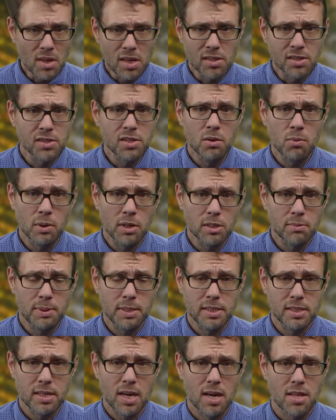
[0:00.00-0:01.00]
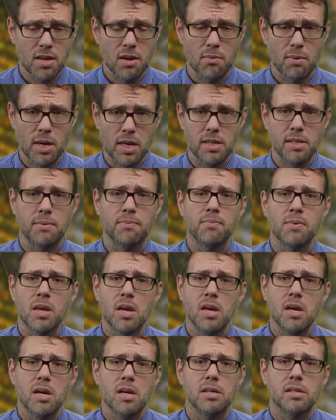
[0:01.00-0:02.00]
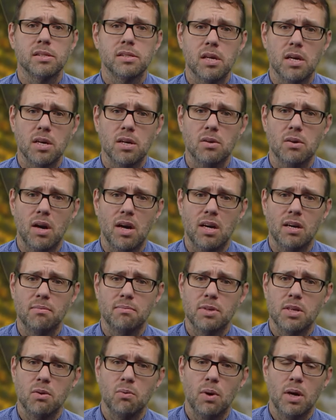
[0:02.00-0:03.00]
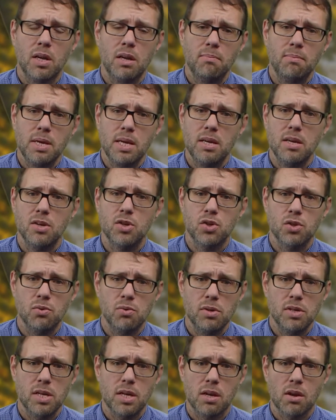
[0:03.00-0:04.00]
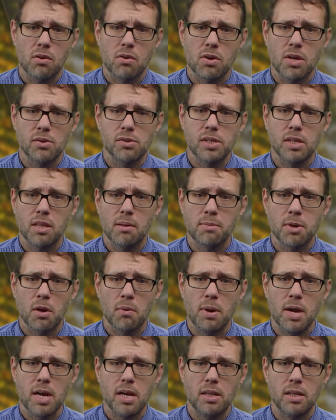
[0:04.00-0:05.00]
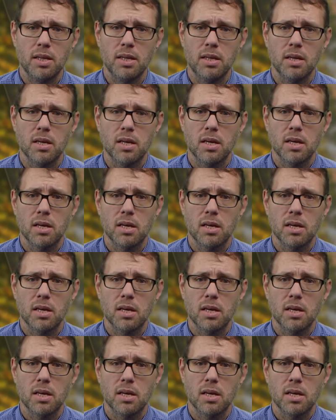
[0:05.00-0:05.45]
It's two words put together, right? So you want to be sure that you're using them correctly.